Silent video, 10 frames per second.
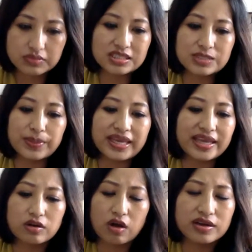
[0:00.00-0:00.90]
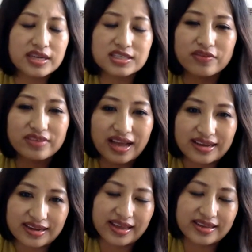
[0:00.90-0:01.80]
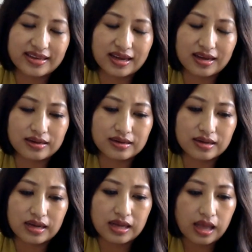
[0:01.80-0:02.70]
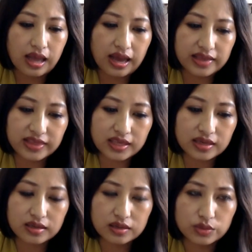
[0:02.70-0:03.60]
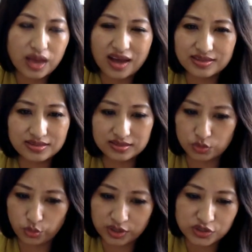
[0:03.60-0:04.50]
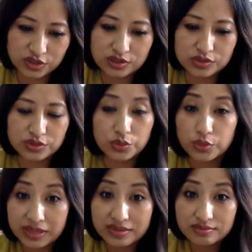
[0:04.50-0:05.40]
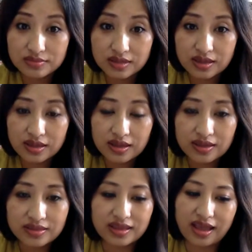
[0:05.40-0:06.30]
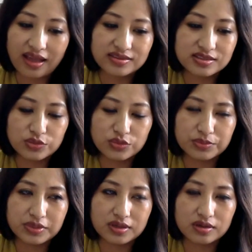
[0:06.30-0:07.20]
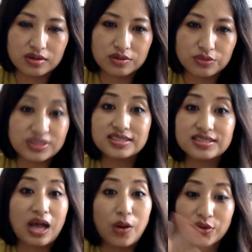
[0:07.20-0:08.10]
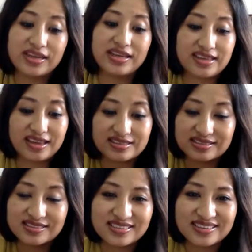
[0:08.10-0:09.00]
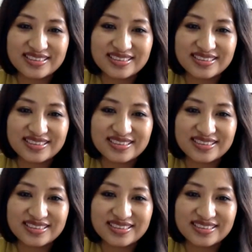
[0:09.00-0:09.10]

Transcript: Speaking in the context of Nanglan, I think we asked this question to the women, the answer would be a resounding yes.